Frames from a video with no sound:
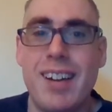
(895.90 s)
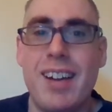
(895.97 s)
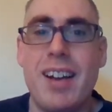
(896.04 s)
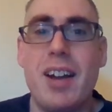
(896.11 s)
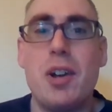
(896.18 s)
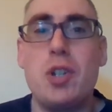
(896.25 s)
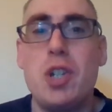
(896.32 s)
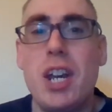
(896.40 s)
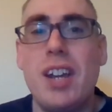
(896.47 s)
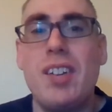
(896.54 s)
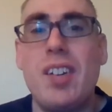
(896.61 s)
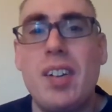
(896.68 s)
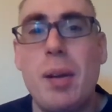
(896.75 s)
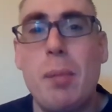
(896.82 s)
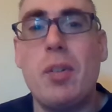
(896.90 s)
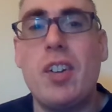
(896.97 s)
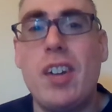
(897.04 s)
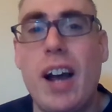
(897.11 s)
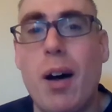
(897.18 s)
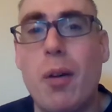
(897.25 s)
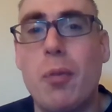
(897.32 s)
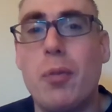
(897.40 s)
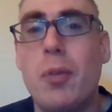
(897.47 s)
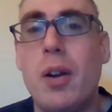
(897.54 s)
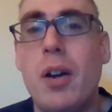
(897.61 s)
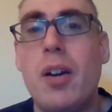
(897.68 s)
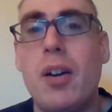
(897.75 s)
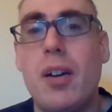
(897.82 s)
Jesus himself
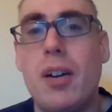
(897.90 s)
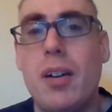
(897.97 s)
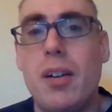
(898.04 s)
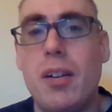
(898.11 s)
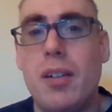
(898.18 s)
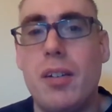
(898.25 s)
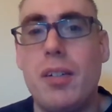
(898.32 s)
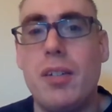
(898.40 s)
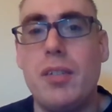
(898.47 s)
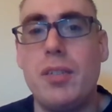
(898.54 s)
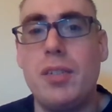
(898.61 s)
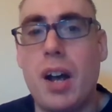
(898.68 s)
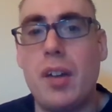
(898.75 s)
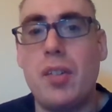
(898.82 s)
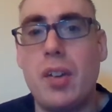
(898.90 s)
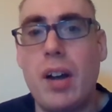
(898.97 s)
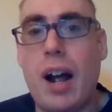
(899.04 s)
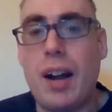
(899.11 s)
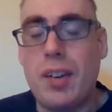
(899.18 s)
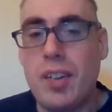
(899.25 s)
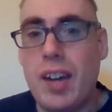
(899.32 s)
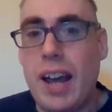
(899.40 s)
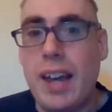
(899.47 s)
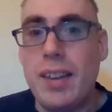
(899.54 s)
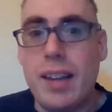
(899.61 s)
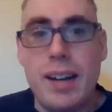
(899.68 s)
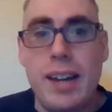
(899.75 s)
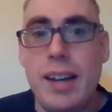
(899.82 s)
does not say
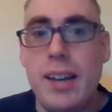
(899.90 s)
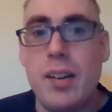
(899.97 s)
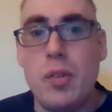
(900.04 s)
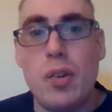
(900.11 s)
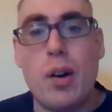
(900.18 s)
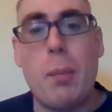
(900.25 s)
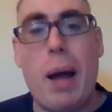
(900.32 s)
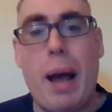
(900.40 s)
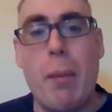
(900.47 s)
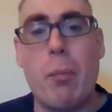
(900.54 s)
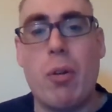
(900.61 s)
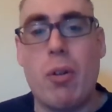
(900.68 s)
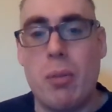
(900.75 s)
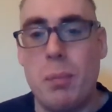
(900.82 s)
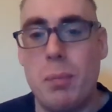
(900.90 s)
that he is your Bible.